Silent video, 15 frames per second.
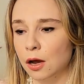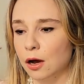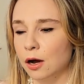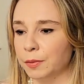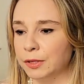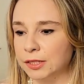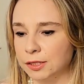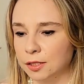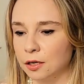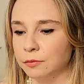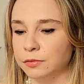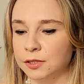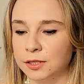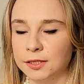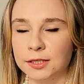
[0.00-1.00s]
maybe
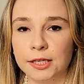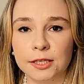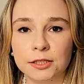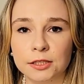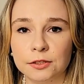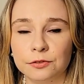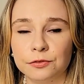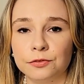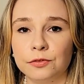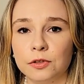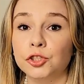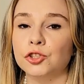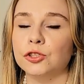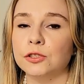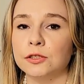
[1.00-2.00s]
some distinctive
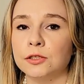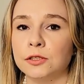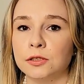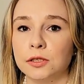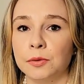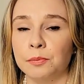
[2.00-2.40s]
features